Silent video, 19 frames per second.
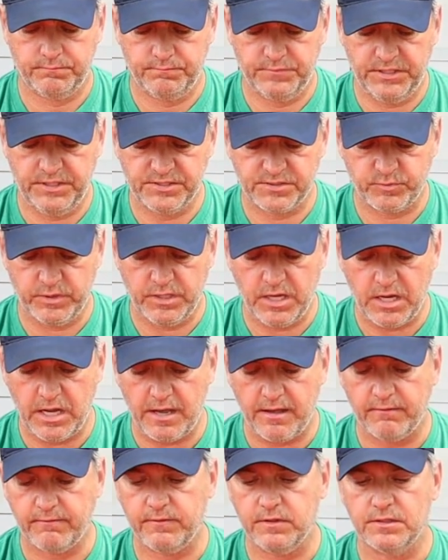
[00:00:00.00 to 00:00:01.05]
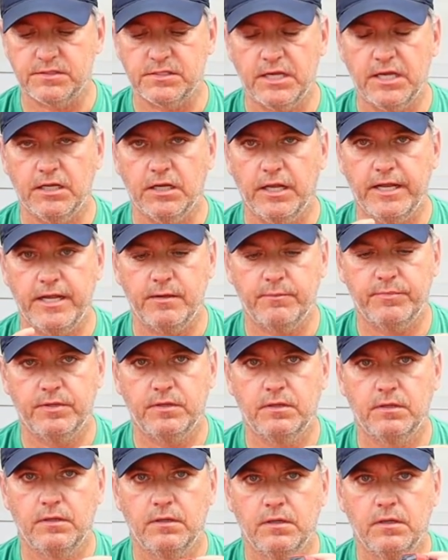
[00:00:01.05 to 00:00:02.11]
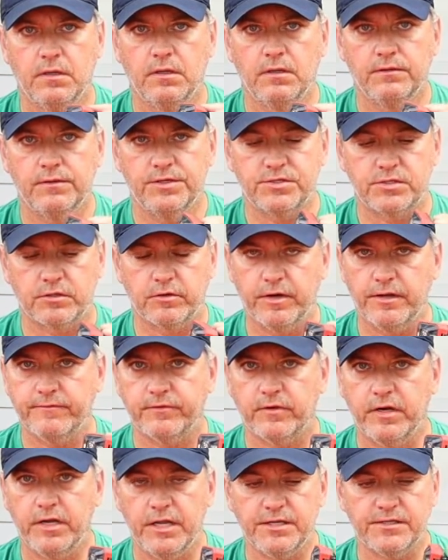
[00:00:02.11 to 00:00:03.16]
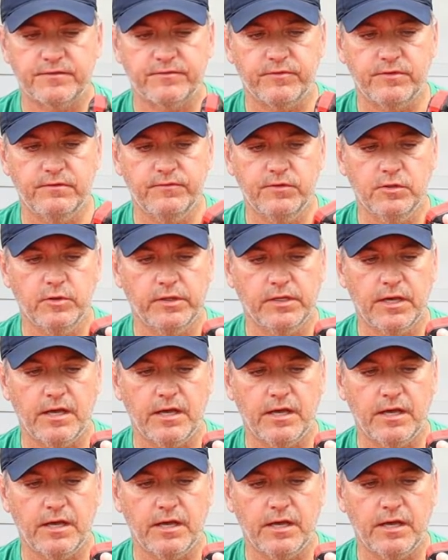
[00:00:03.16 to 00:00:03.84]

piece we have is a headlamp. These are great for hands-free viewing,